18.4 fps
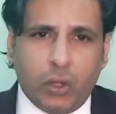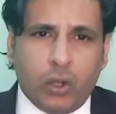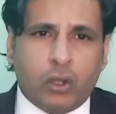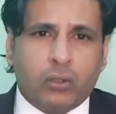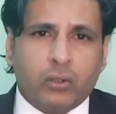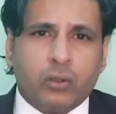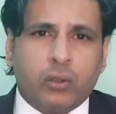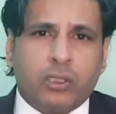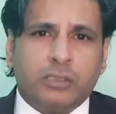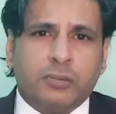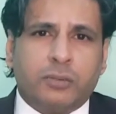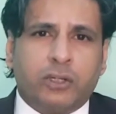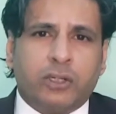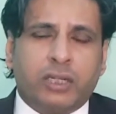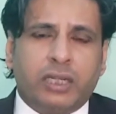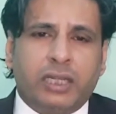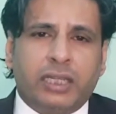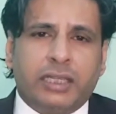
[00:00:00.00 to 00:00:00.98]
or to cause
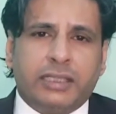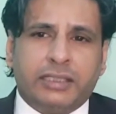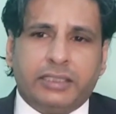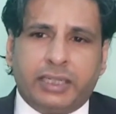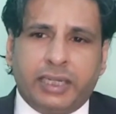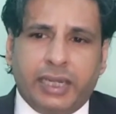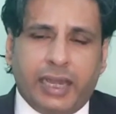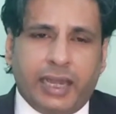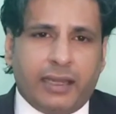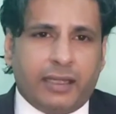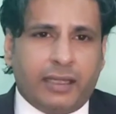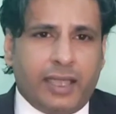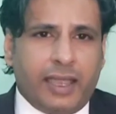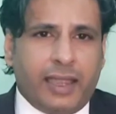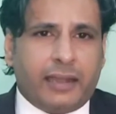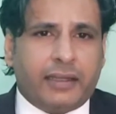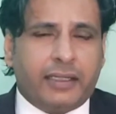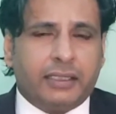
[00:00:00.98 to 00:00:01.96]
bodily injury, and
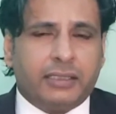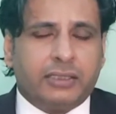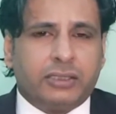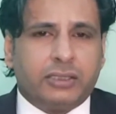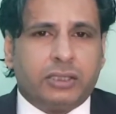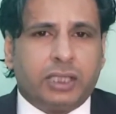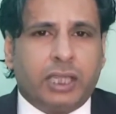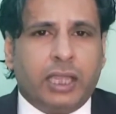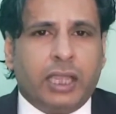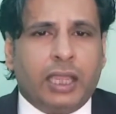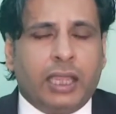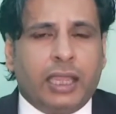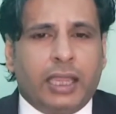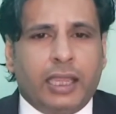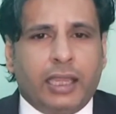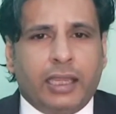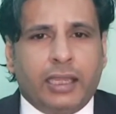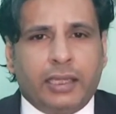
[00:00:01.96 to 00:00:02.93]
the act is
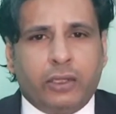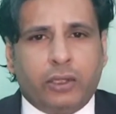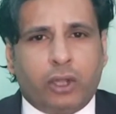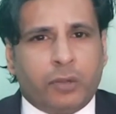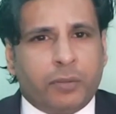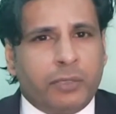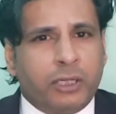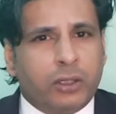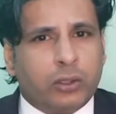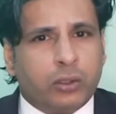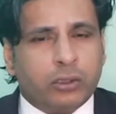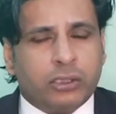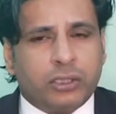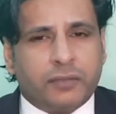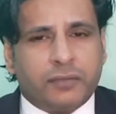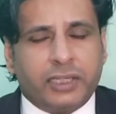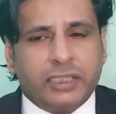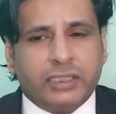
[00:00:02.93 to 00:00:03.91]
in normally
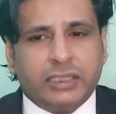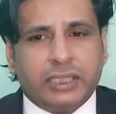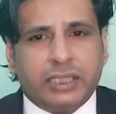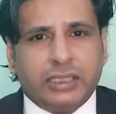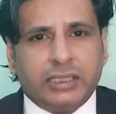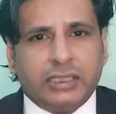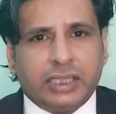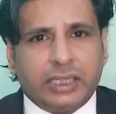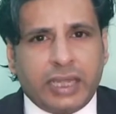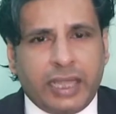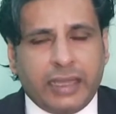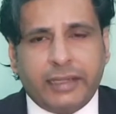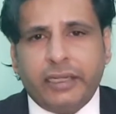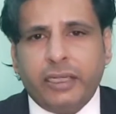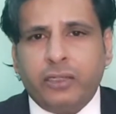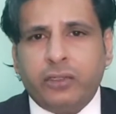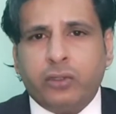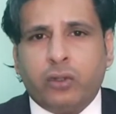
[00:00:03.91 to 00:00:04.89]
course of nature is
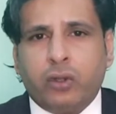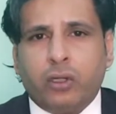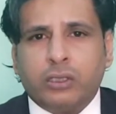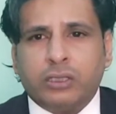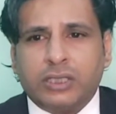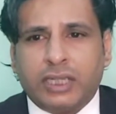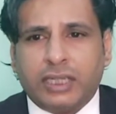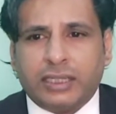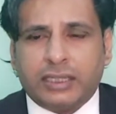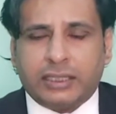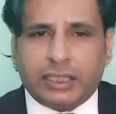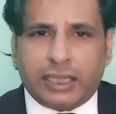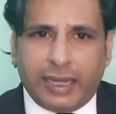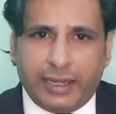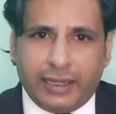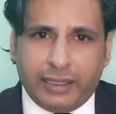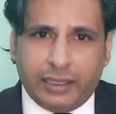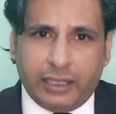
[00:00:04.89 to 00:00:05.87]
likely to cause death.
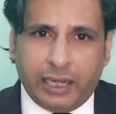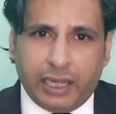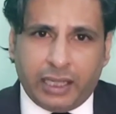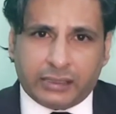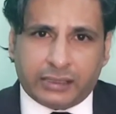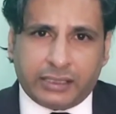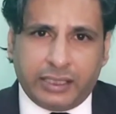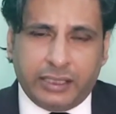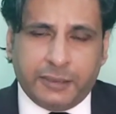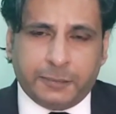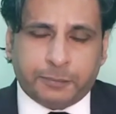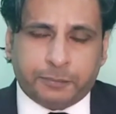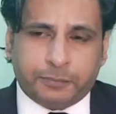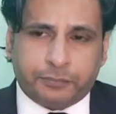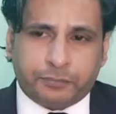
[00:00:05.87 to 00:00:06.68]
And lastly,